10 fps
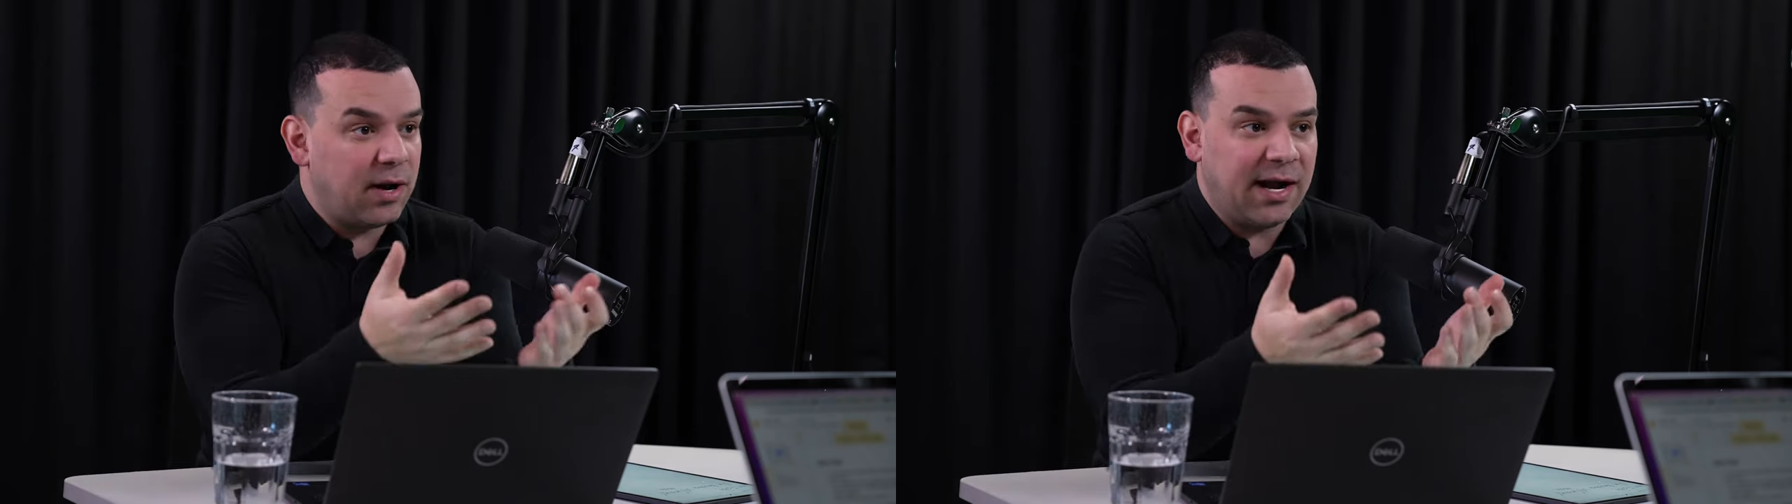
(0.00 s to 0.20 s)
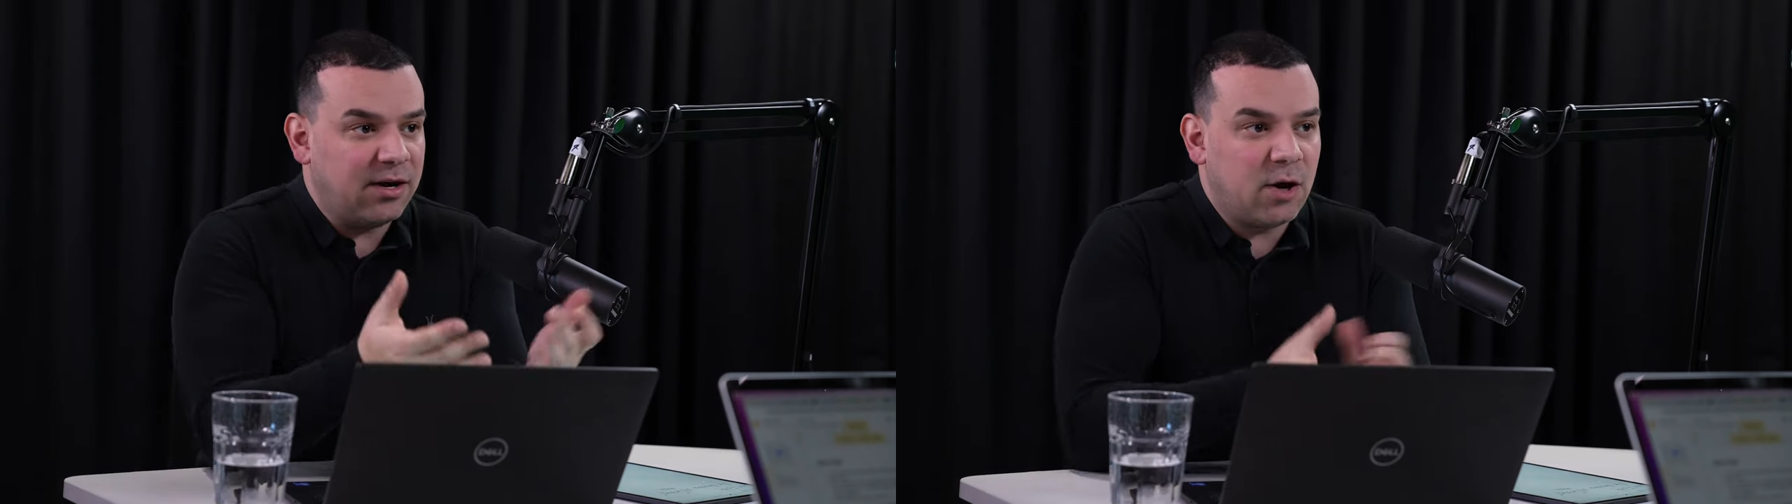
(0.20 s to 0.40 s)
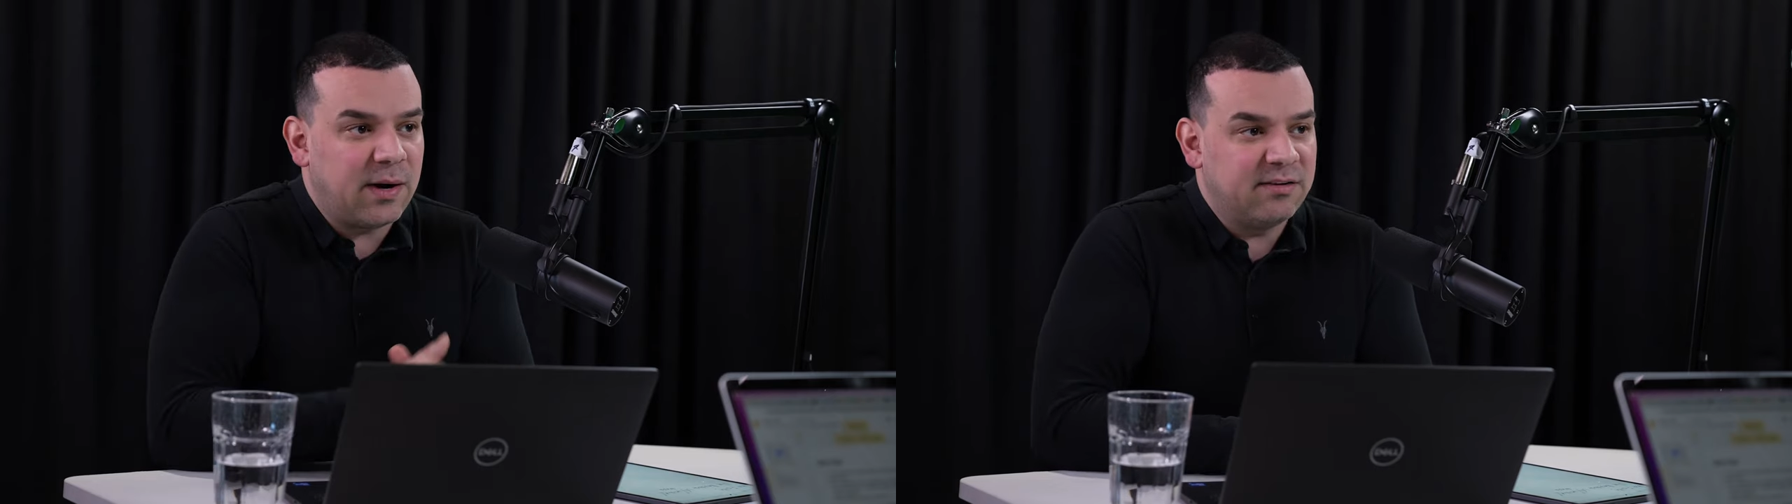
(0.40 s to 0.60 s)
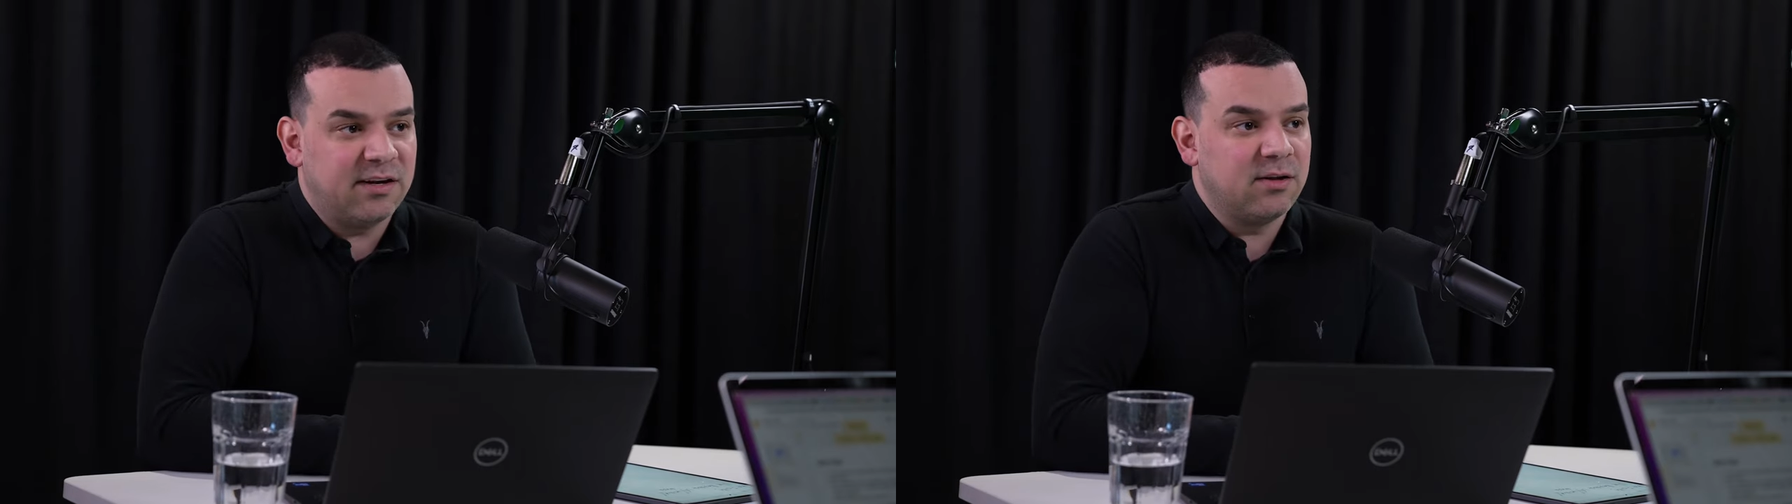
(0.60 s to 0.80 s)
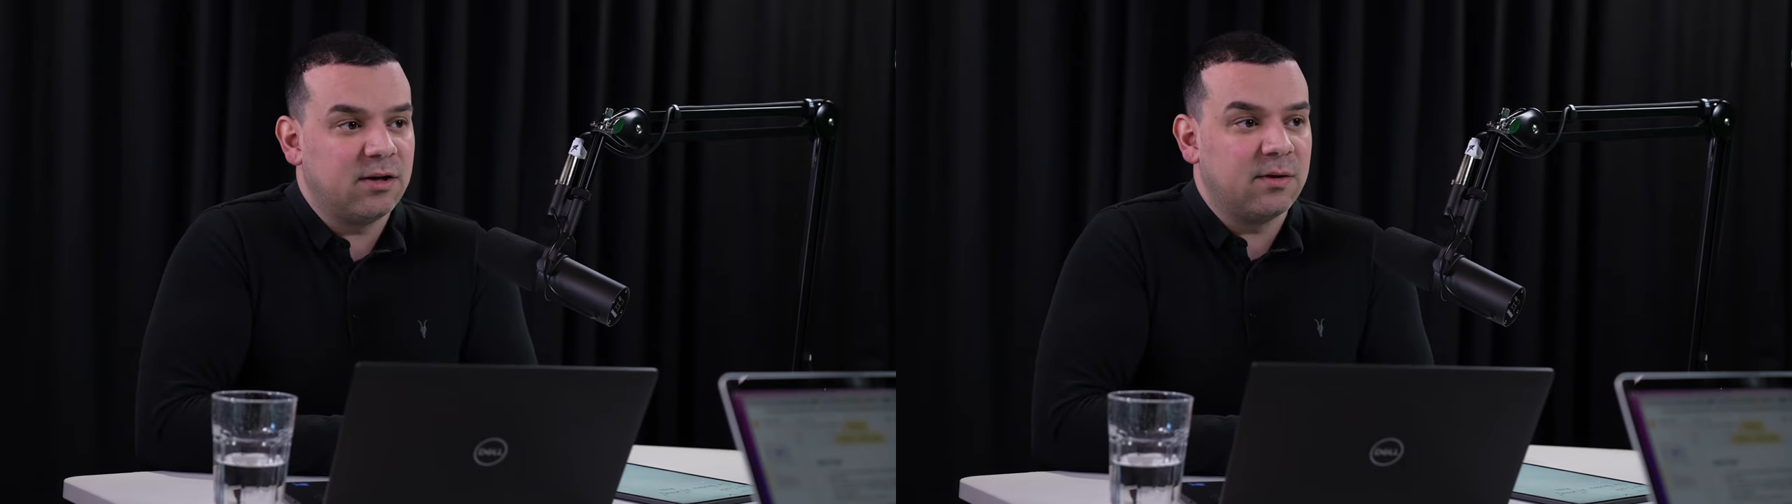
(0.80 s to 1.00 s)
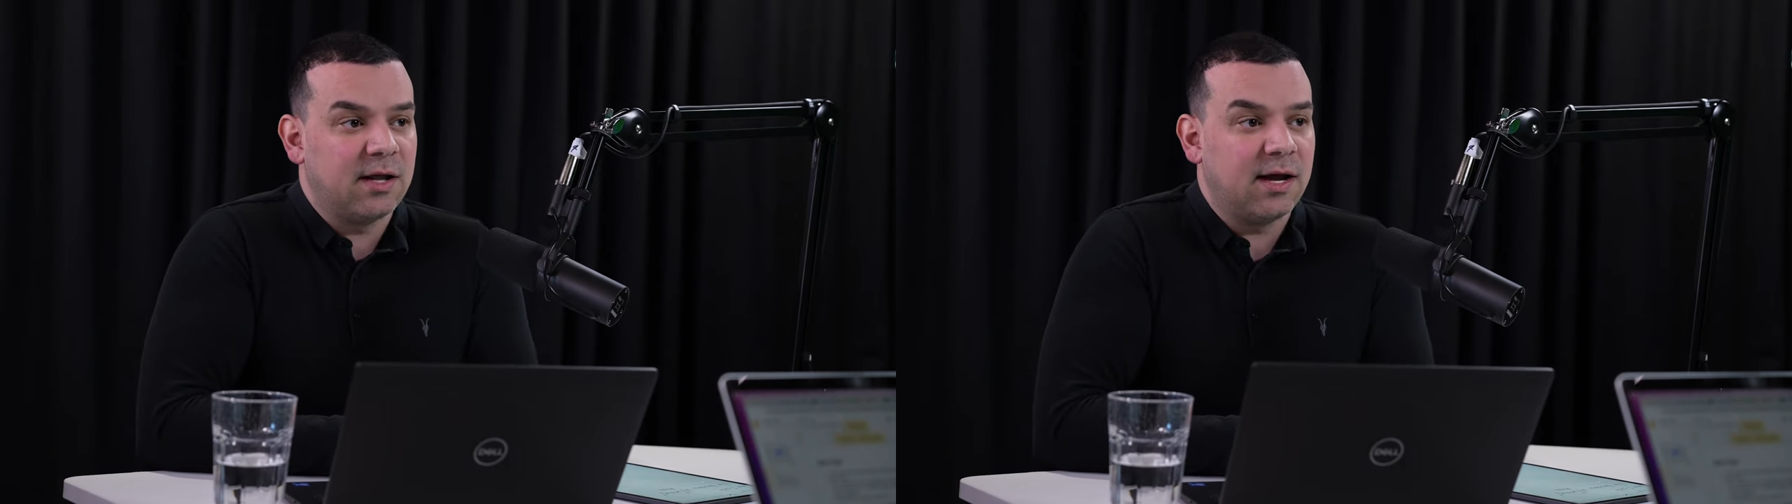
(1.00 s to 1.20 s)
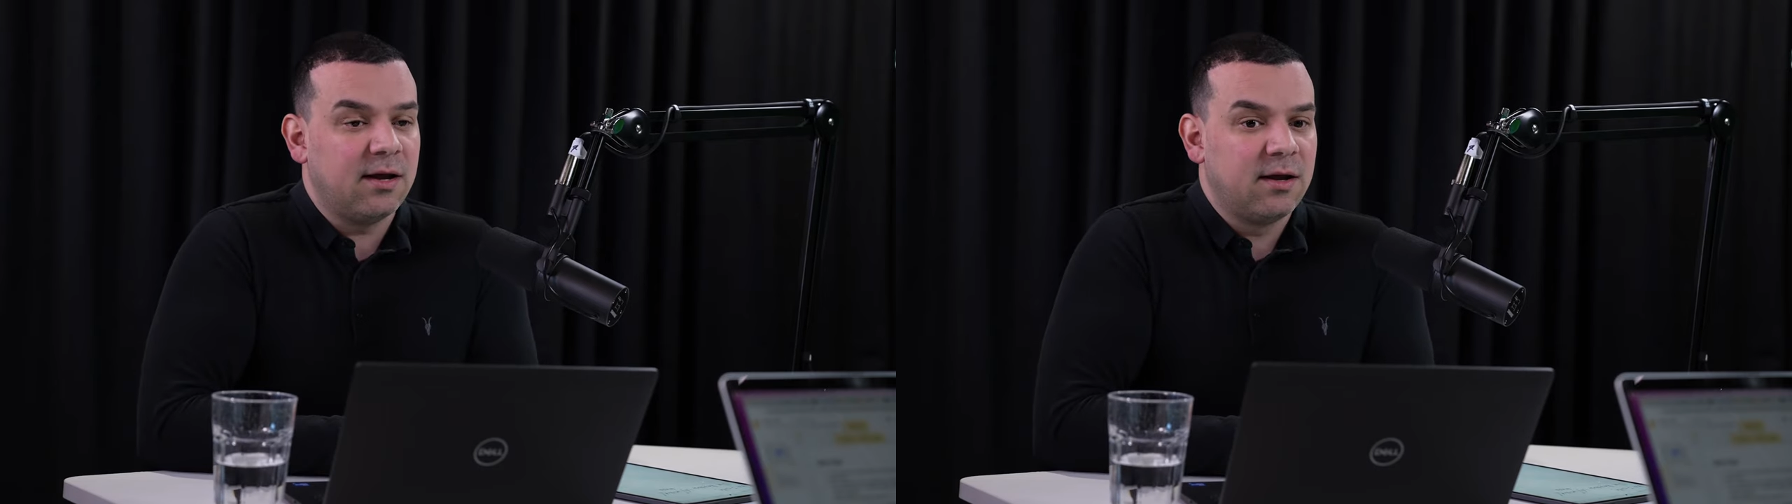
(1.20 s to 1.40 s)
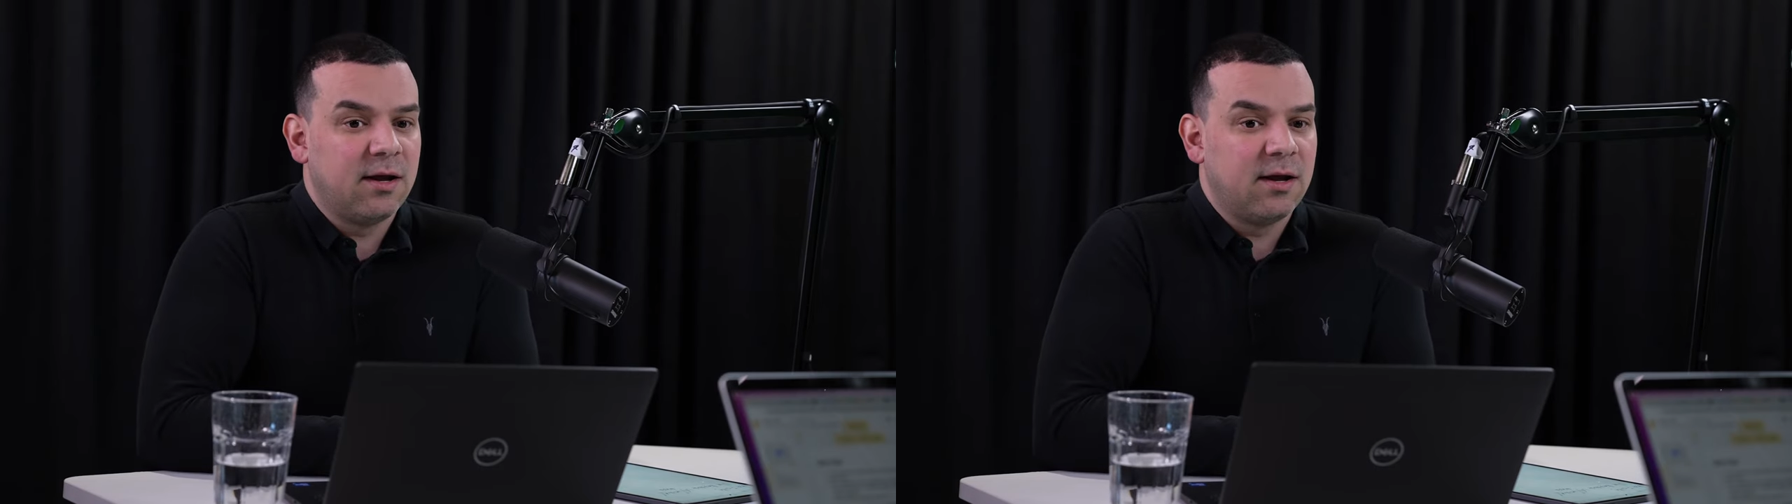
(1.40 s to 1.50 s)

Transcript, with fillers: I had no idea that you were there,